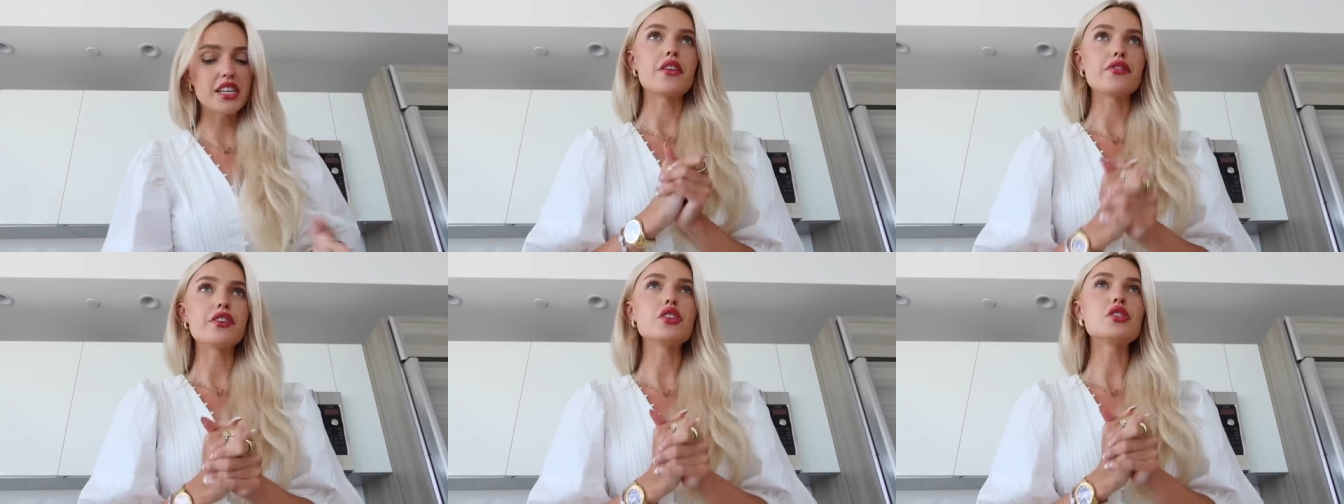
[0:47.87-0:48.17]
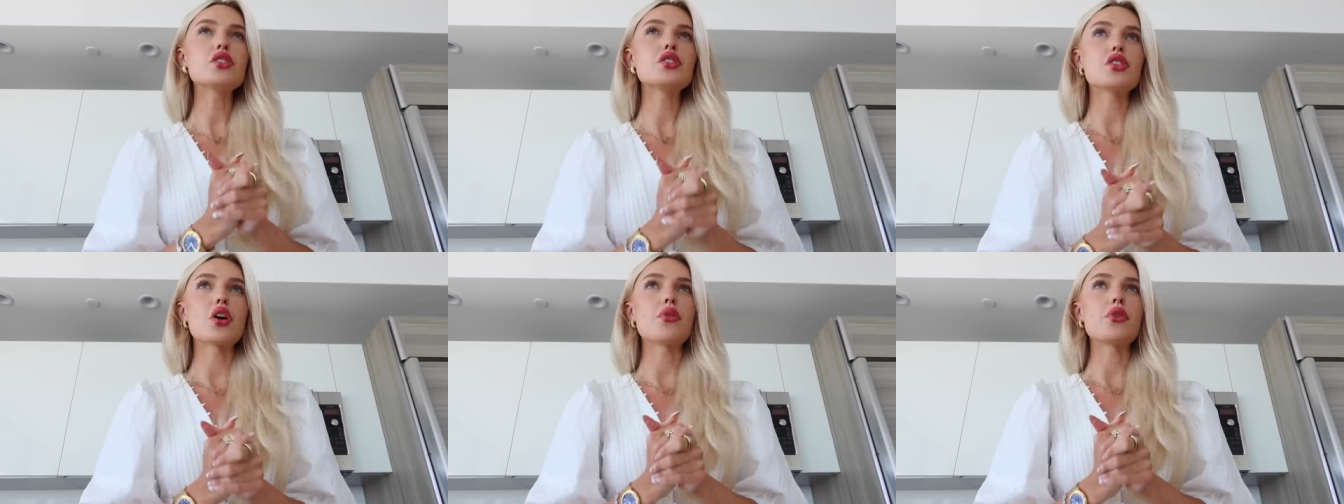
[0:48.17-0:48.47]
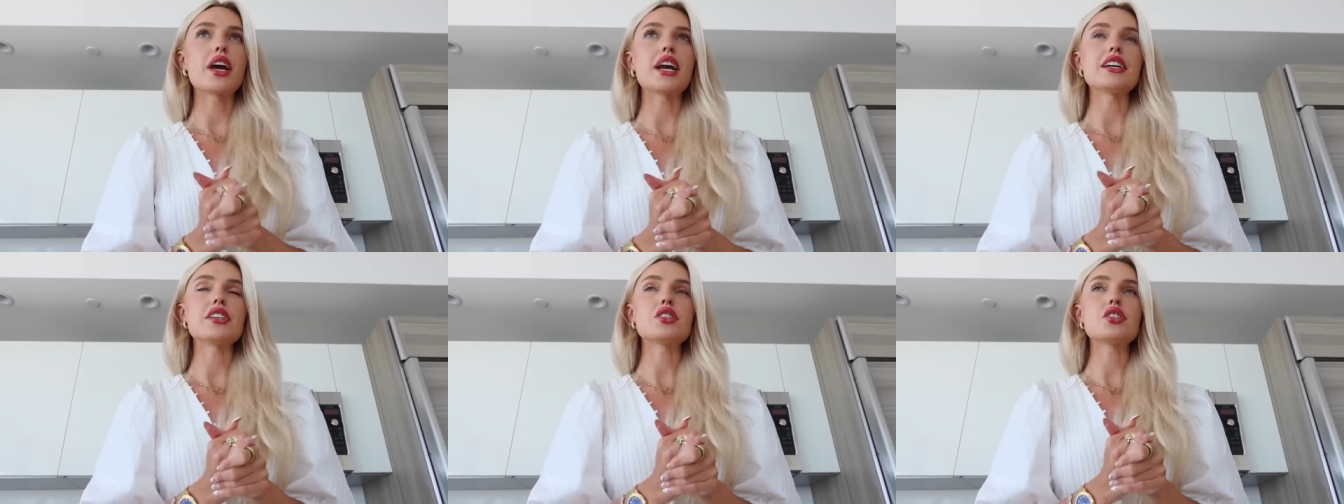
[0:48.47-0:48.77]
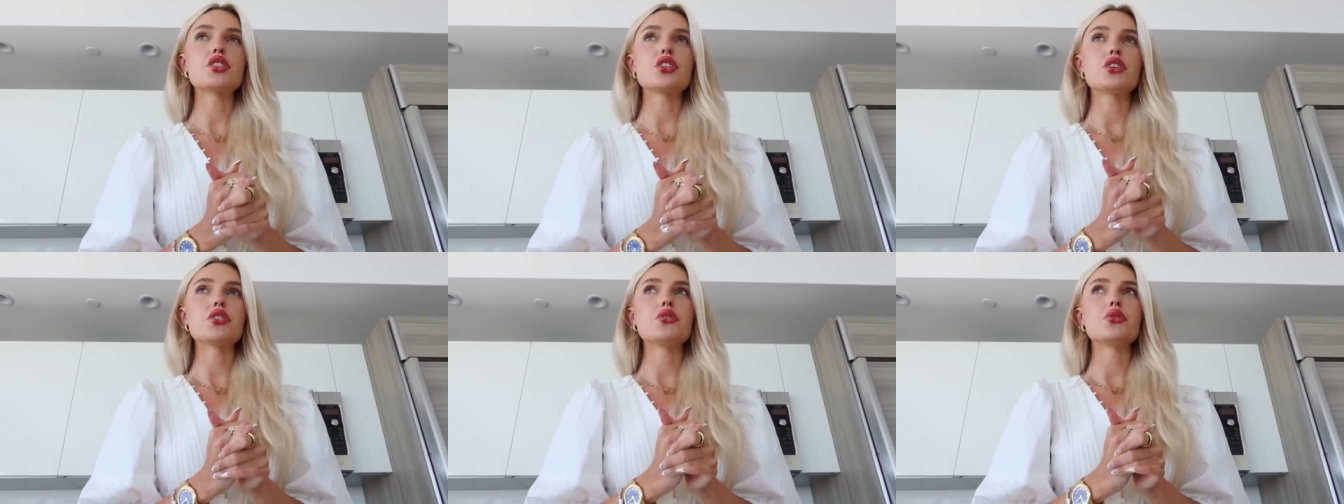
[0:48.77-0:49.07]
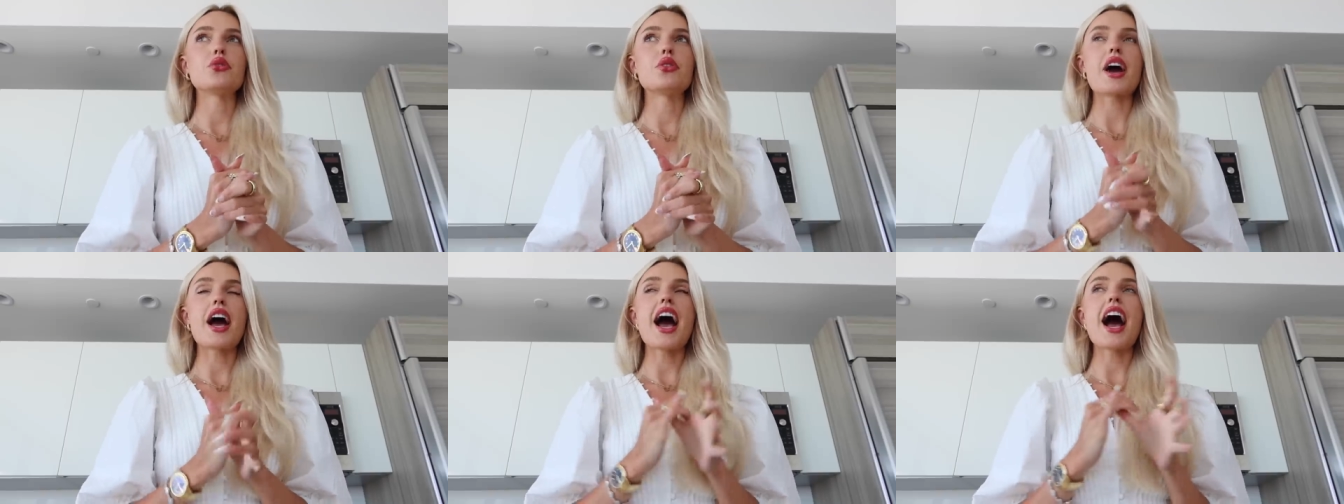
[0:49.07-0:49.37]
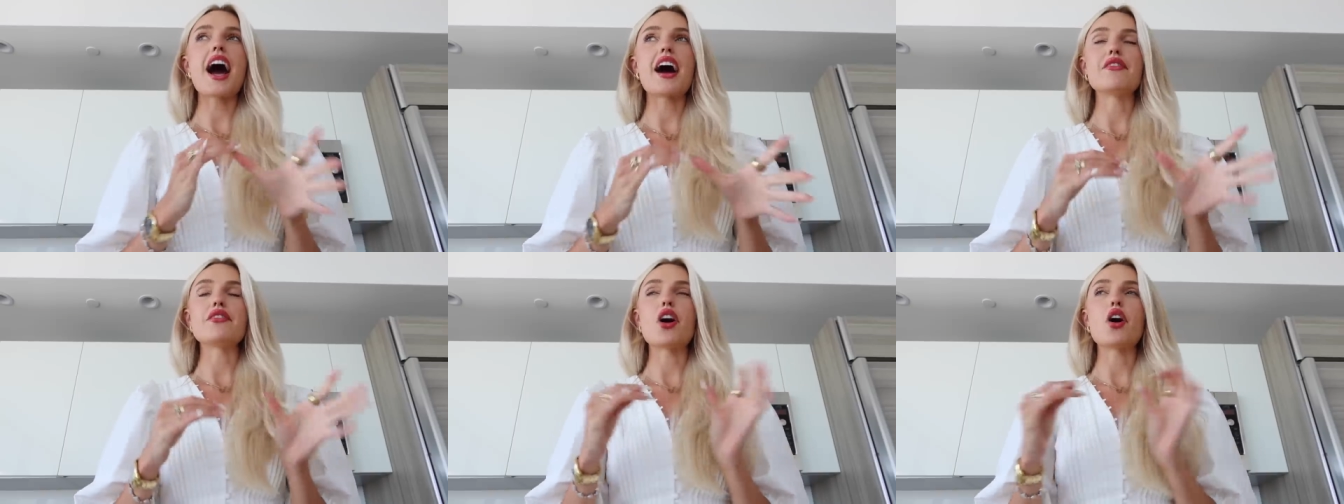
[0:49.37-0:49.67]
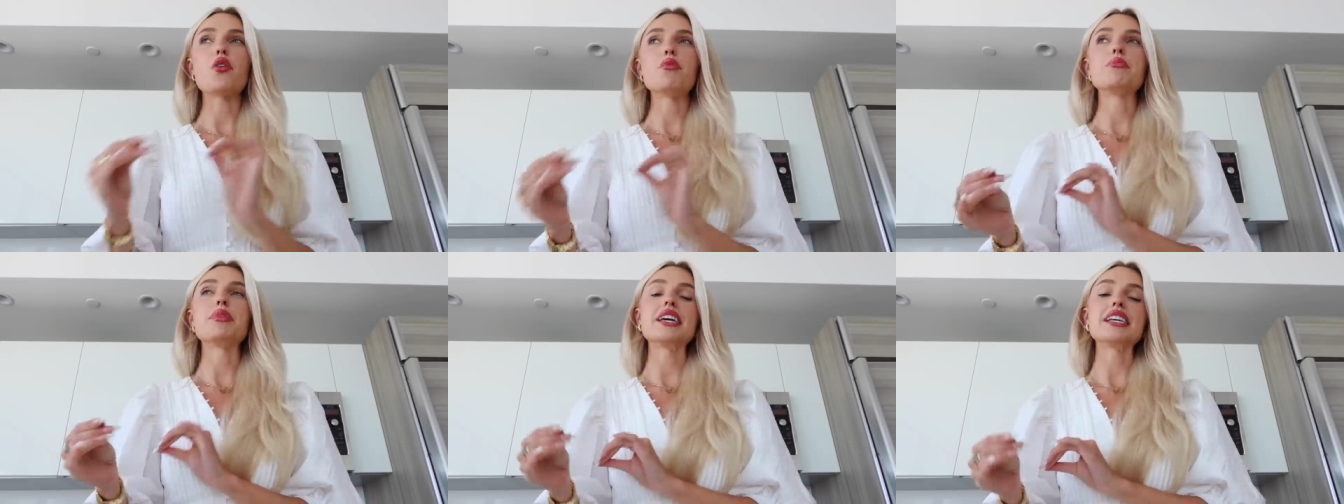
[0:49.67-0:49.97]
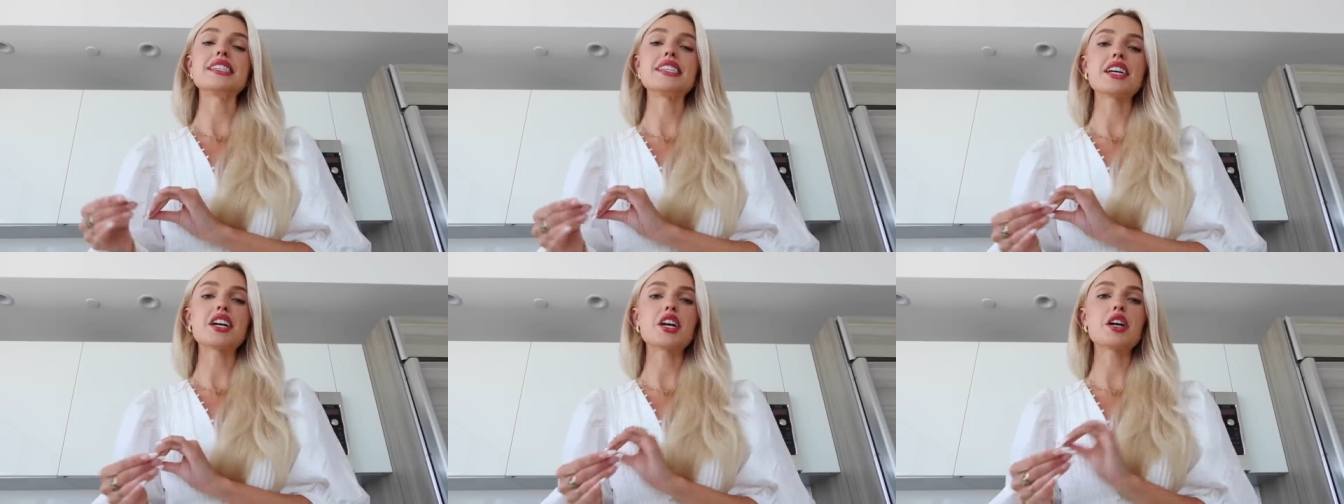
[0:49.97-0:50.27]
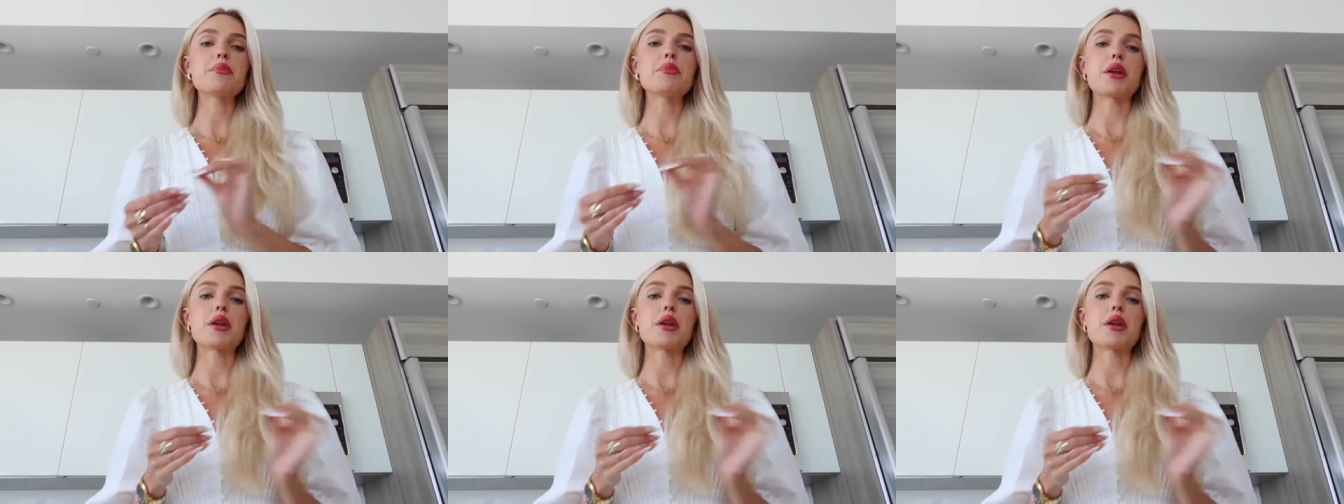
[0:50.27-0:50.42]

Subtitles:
It feels so nice to have a home base here,